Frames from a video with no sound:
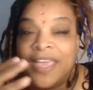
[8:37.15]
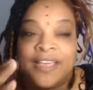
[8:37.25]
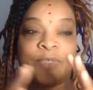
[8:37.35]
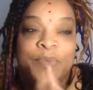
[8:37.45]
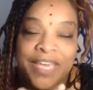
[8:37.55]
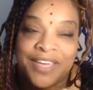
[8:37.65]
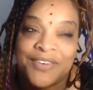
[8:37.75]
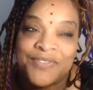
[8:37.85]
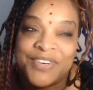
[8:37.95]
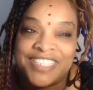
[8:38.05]
Speaking
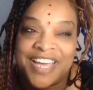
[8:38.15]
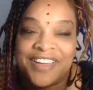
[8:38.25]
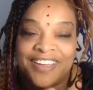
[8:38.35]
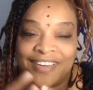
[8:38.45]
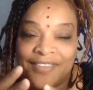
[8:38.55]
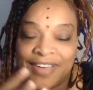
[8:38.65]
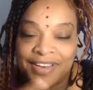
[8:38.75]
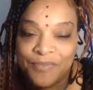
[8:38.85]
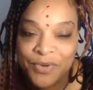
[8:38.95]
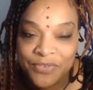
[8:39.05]
of which,
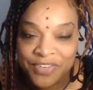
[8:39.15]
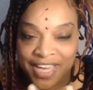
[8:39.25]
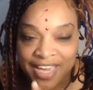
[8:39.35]
in moving,